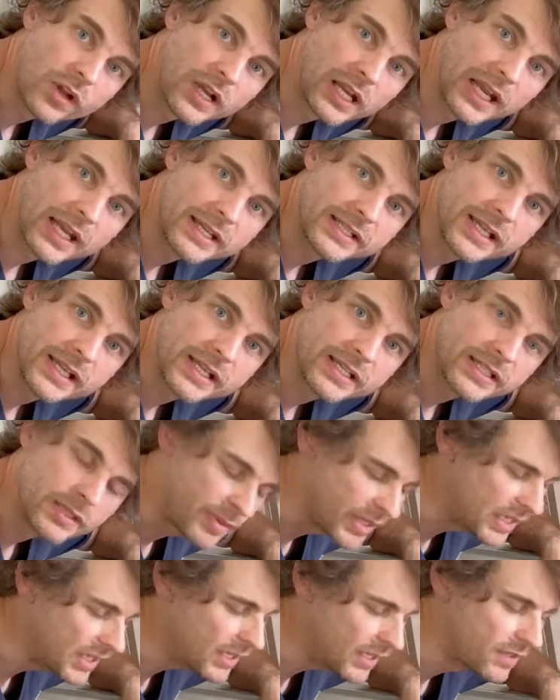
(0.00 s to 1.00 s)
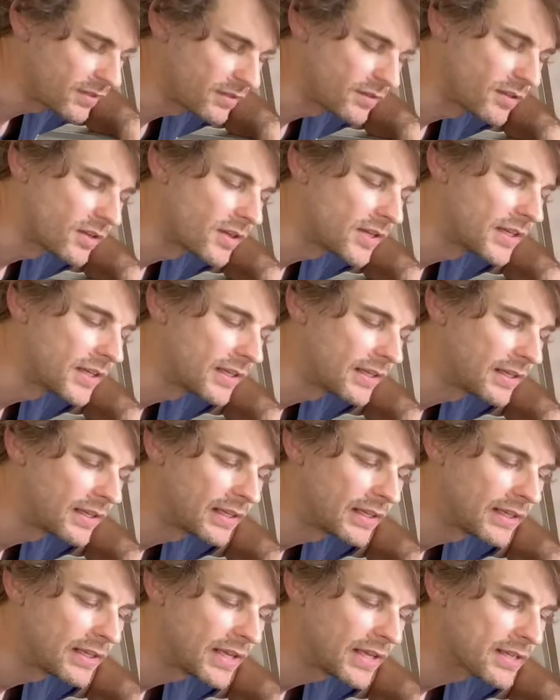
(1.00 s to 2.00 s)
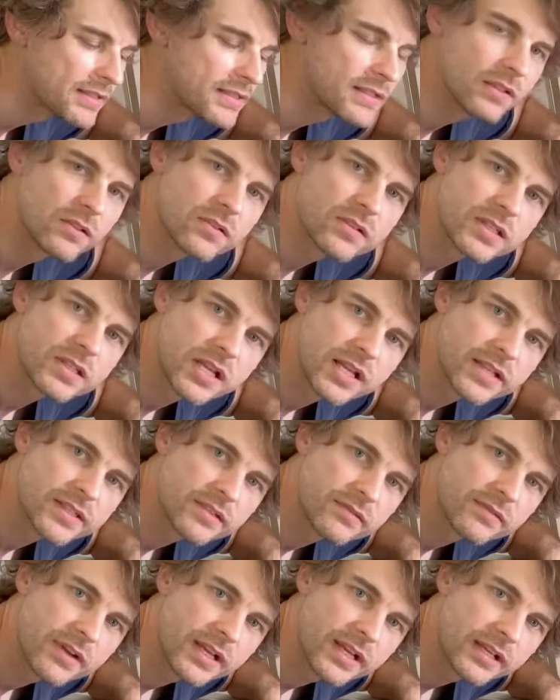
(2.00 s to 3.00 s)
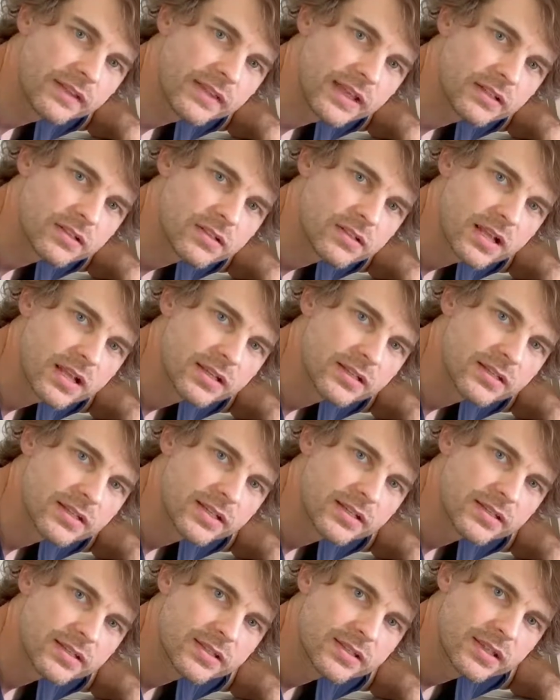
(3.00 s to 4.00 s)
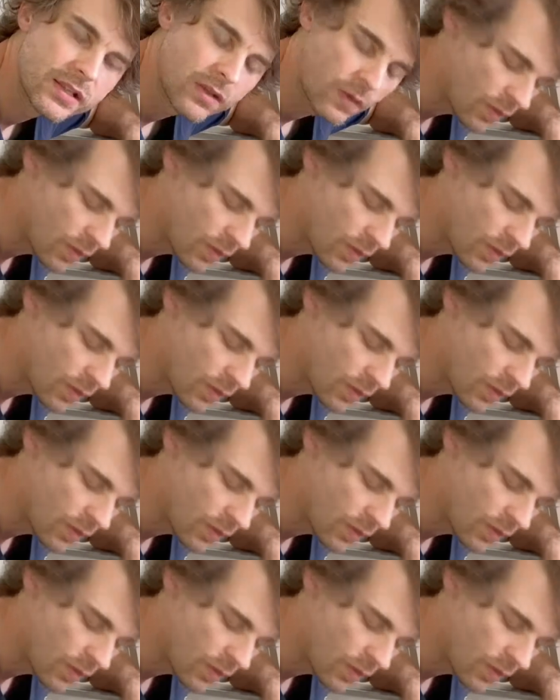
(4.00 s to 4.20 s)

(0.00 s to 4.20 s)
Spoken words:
clay day to begin. Yes, it looks nice and ready. That looks like it's going to stick on